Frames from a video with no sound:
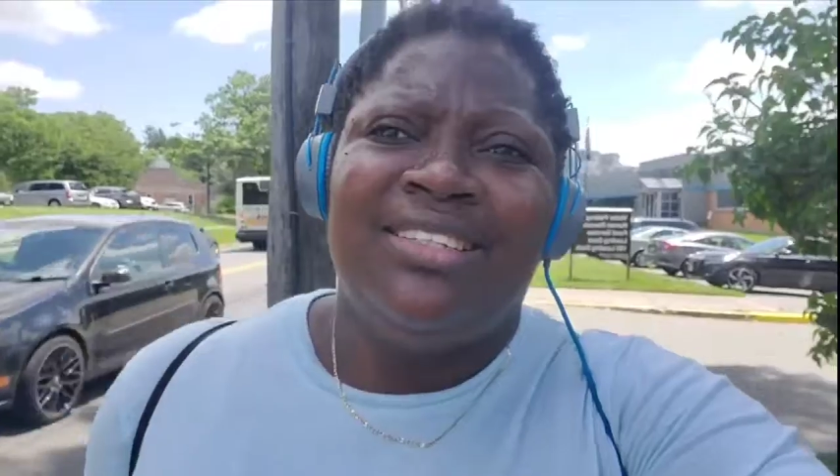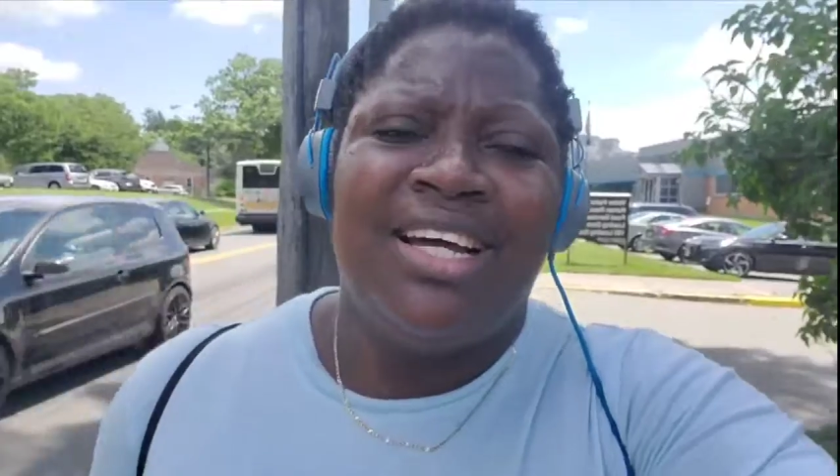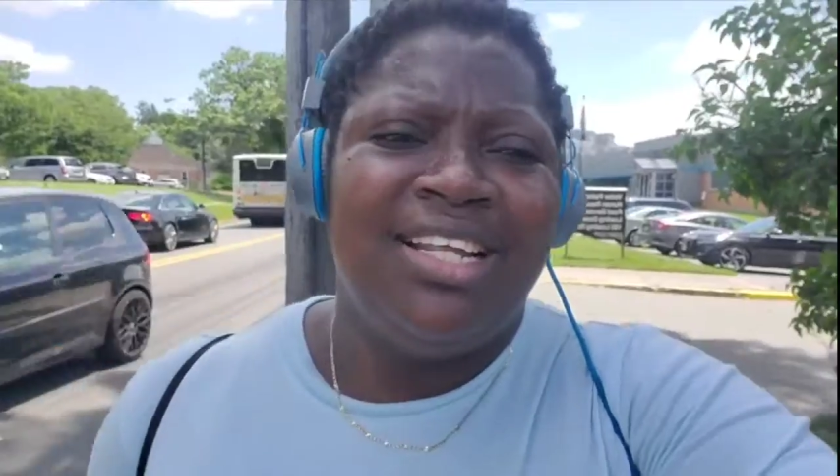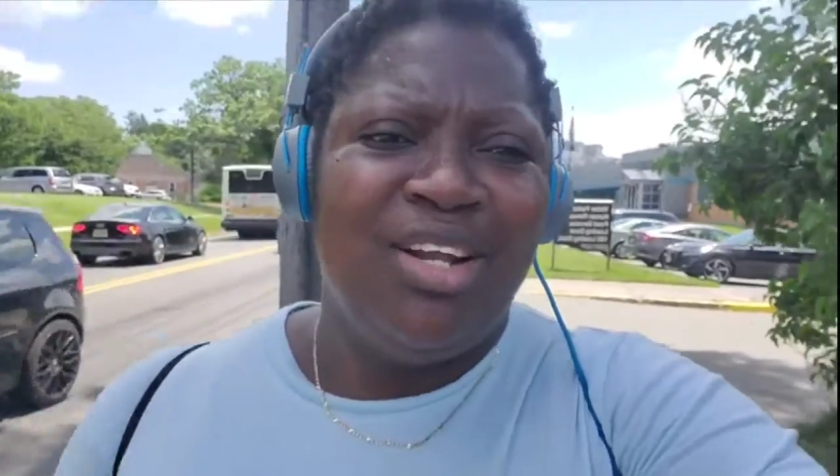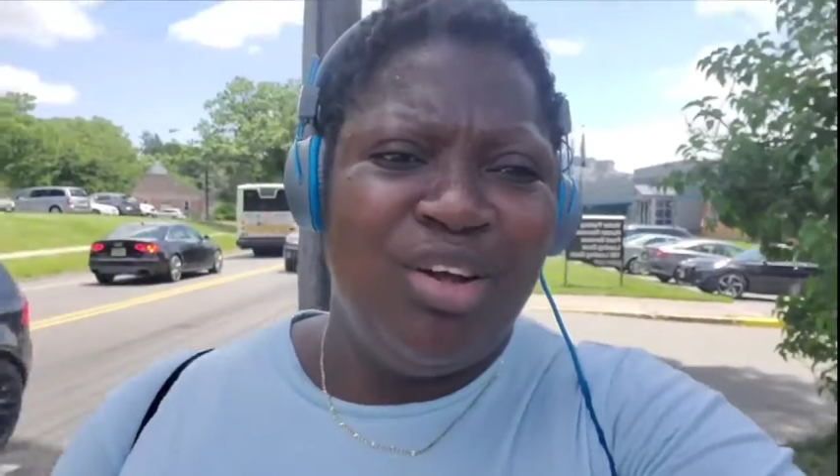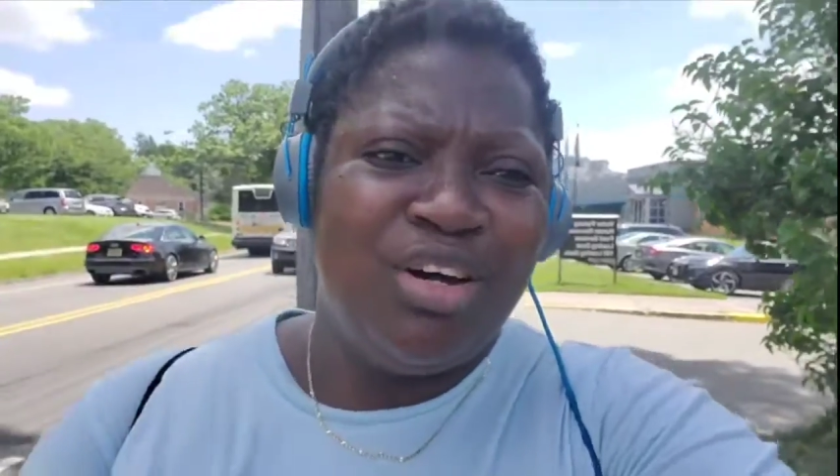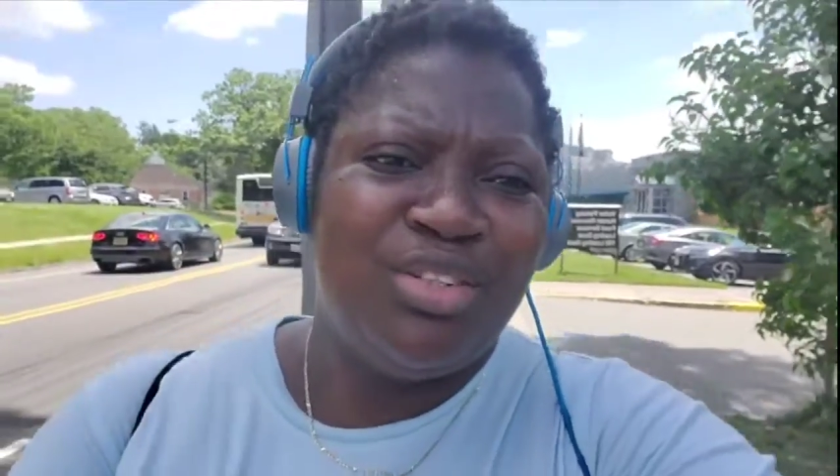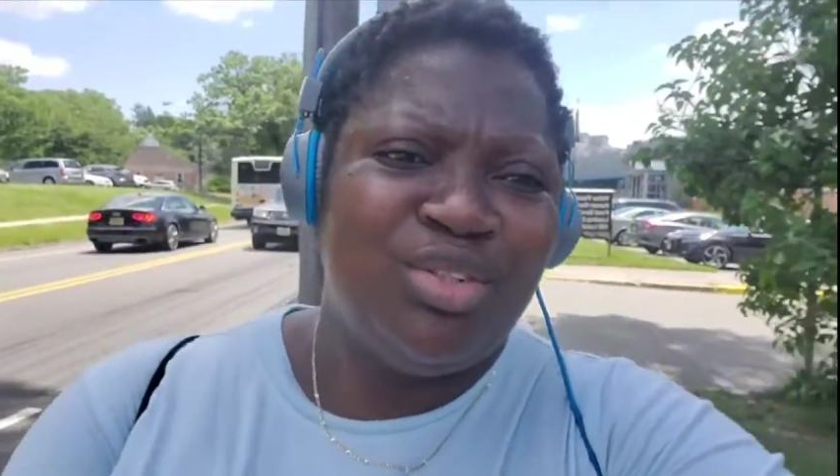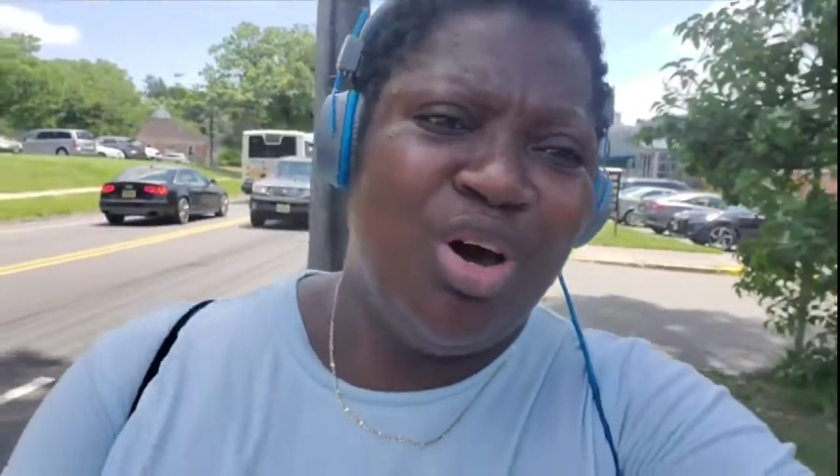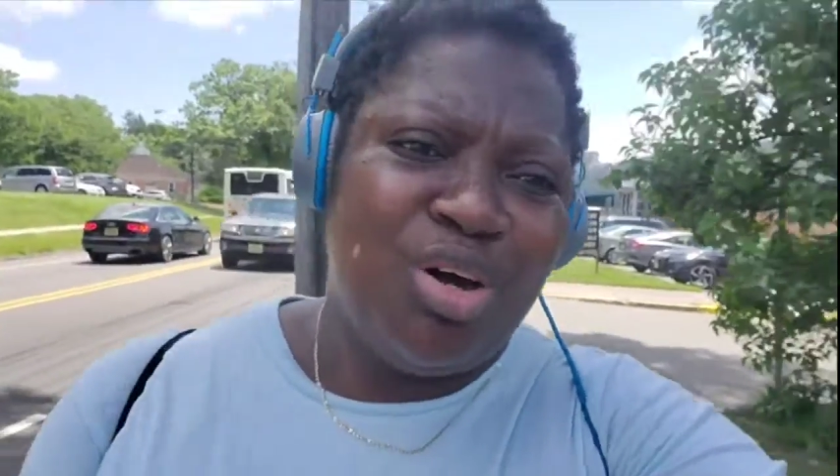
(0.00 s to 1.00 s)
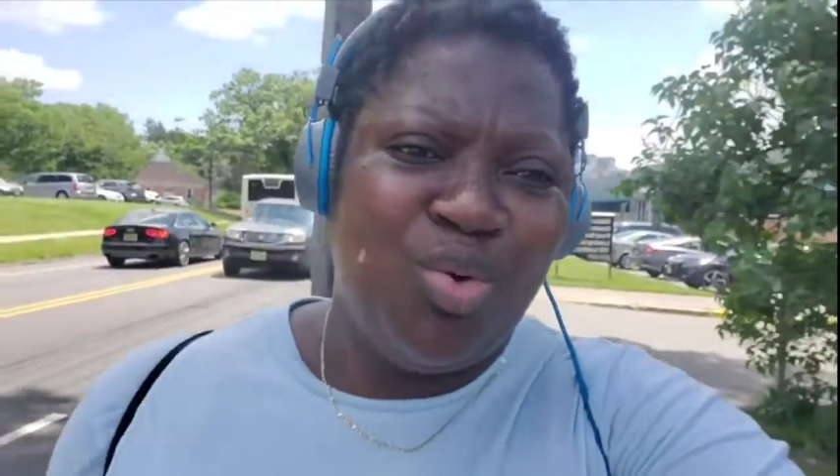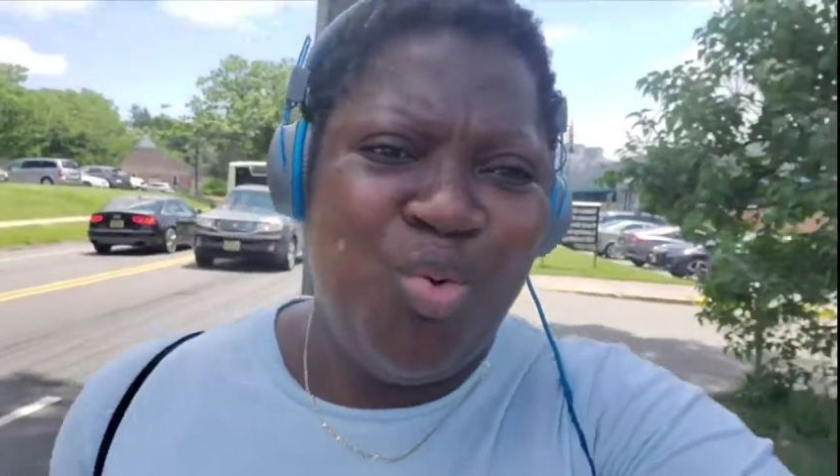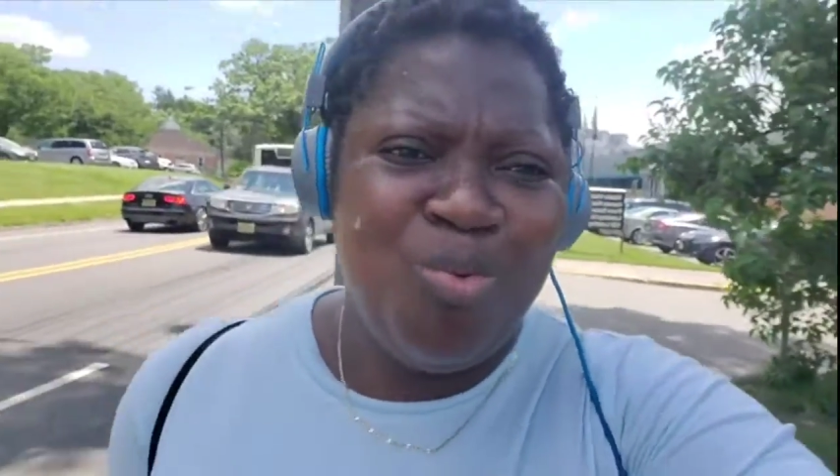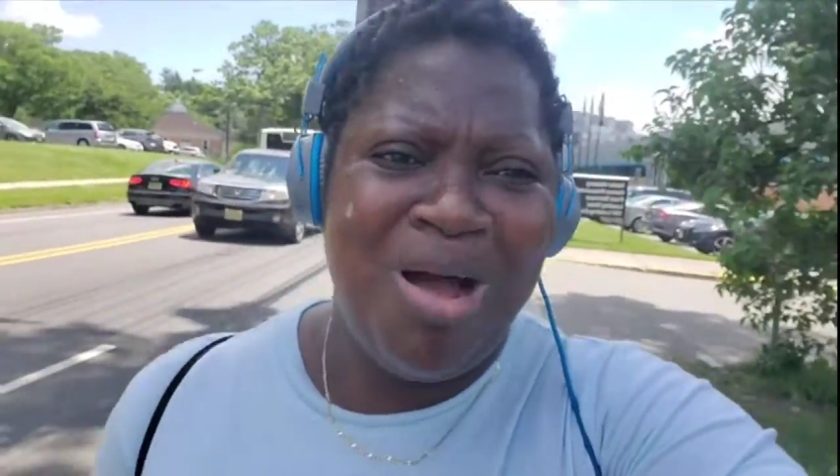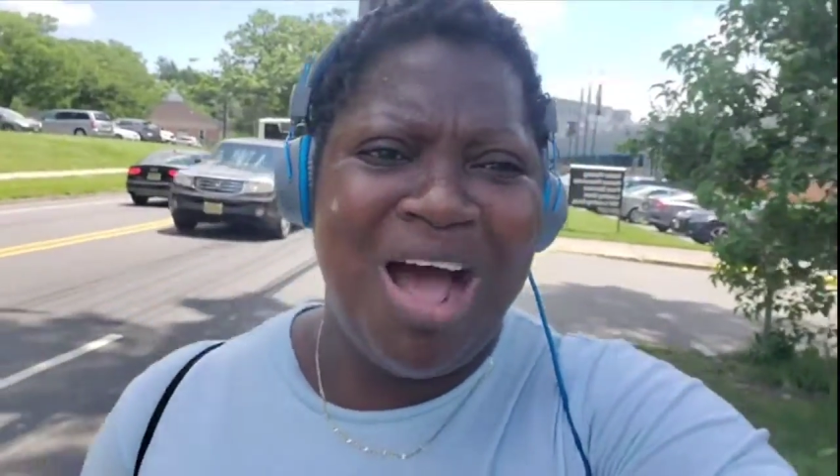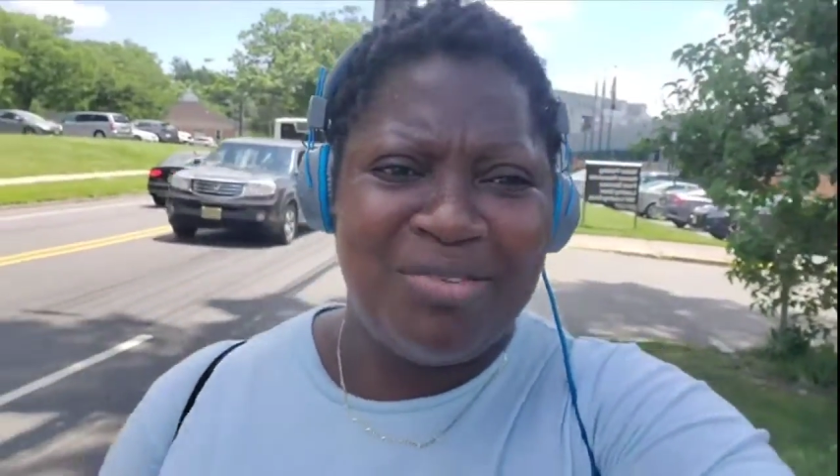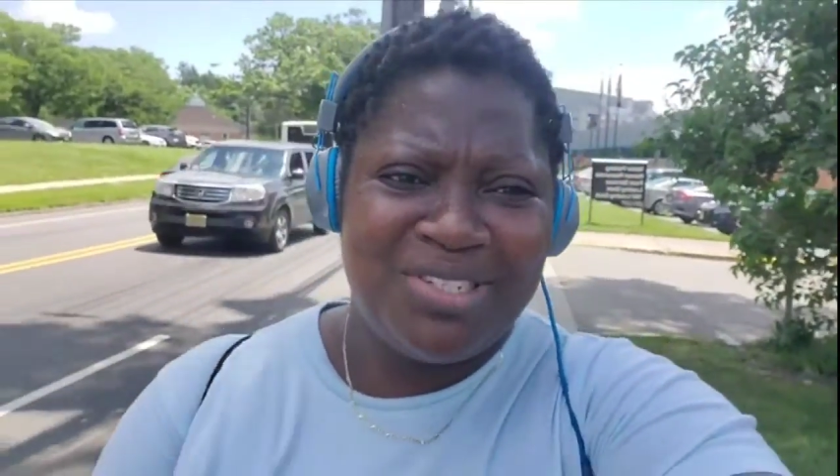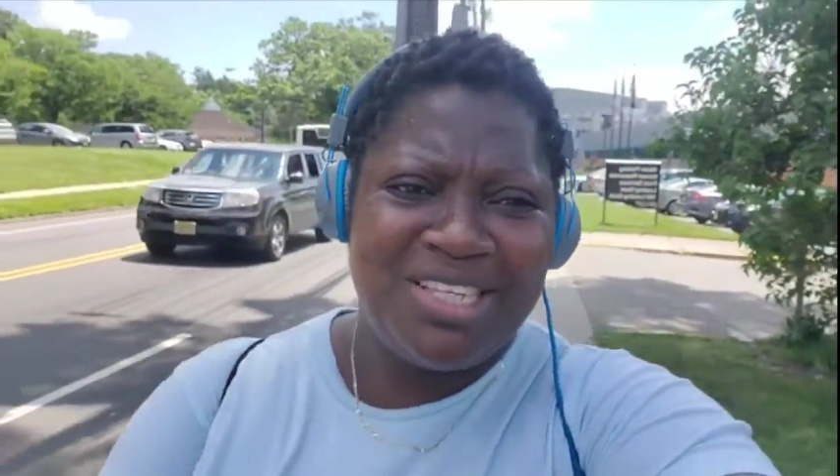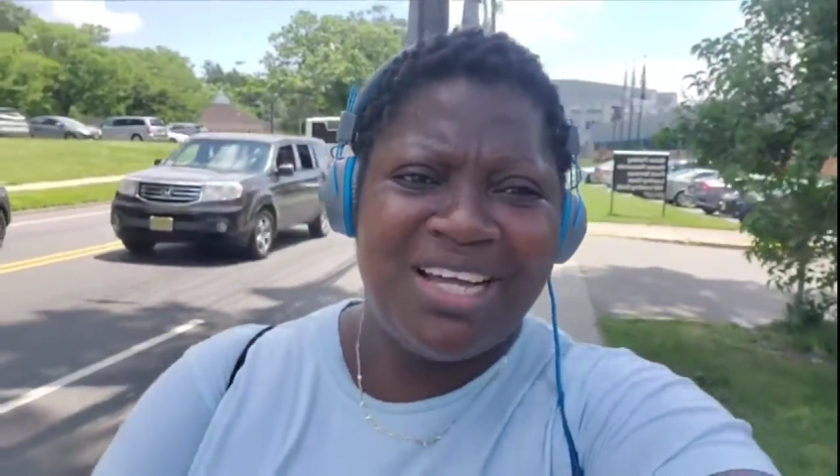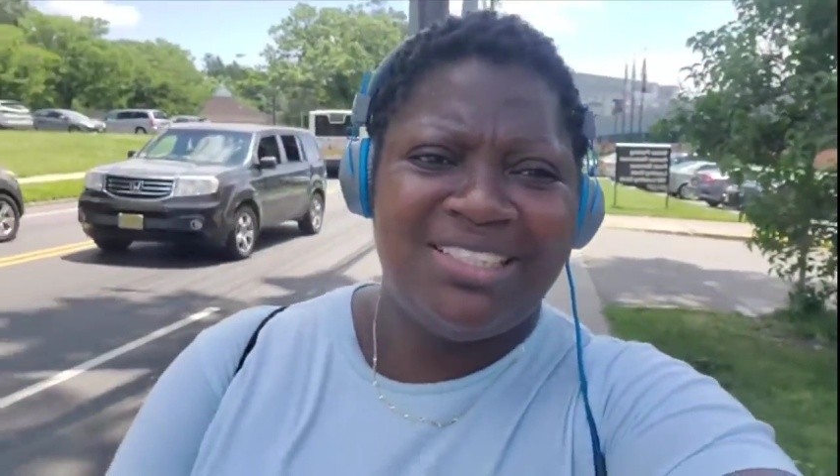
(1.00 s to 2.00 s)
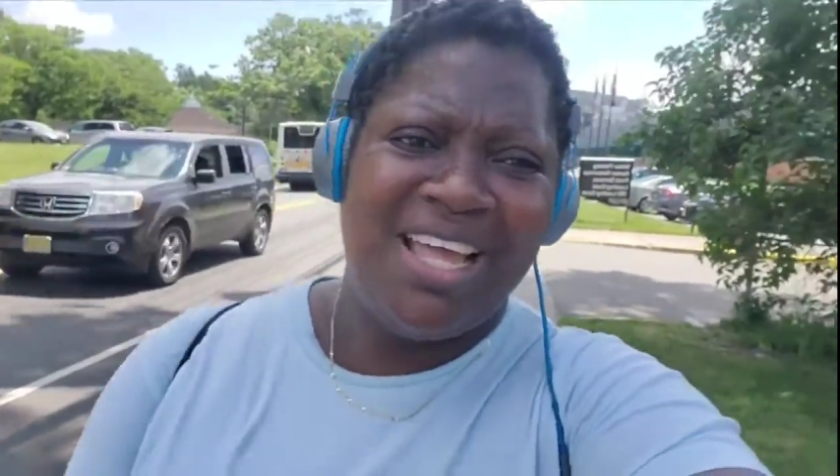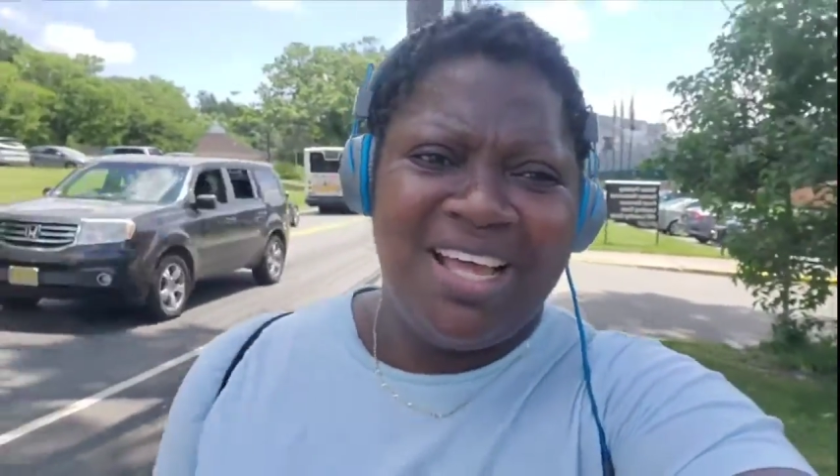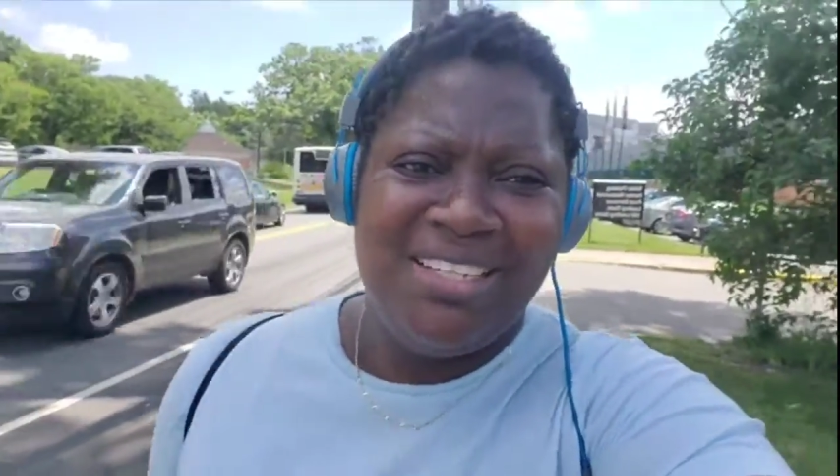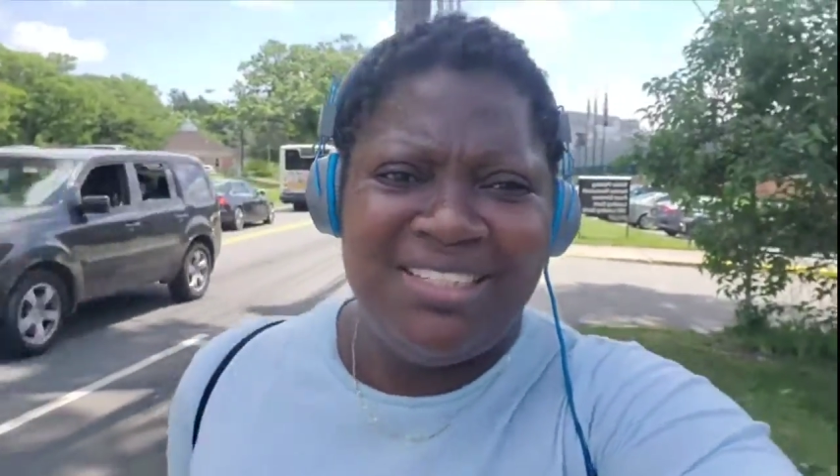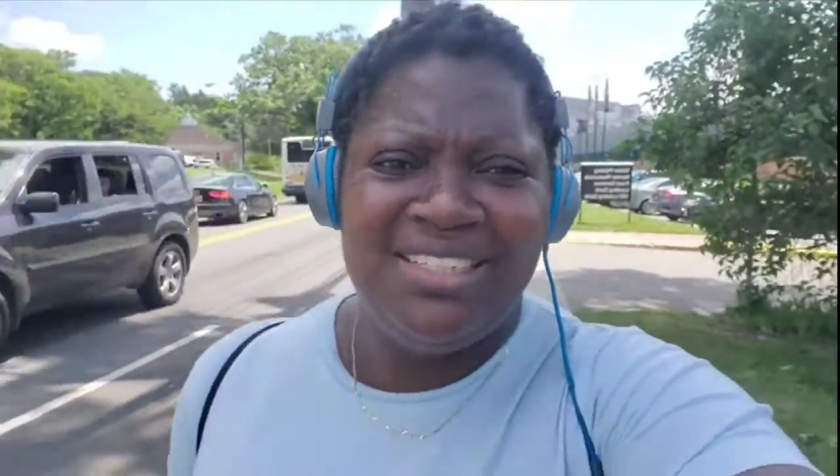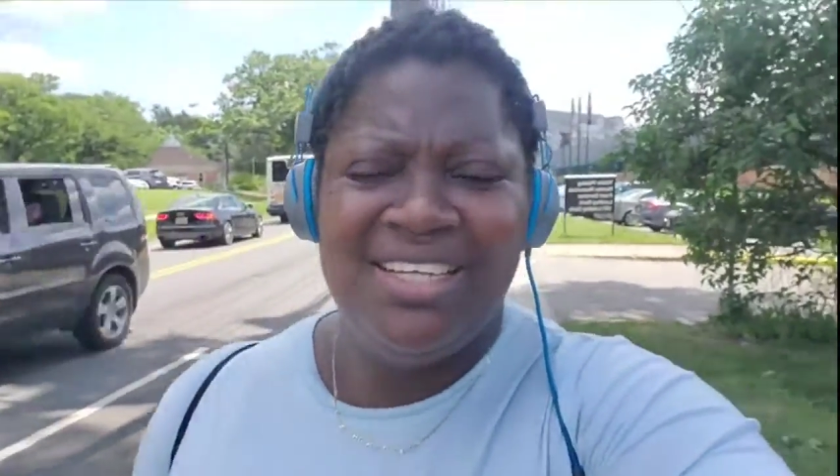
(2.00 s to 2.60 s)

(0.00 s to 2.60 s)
that the Lord God whom have started